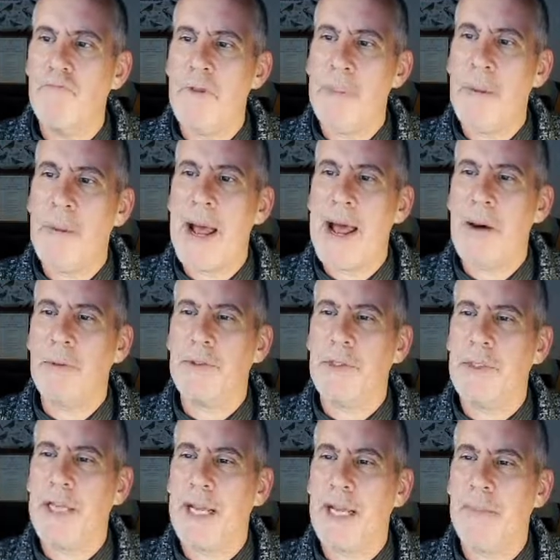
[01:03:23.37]
rip them out.
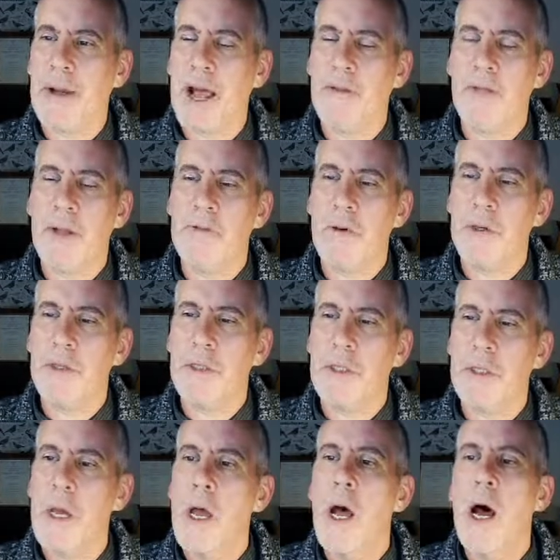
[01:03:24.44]
Take them out by the roots.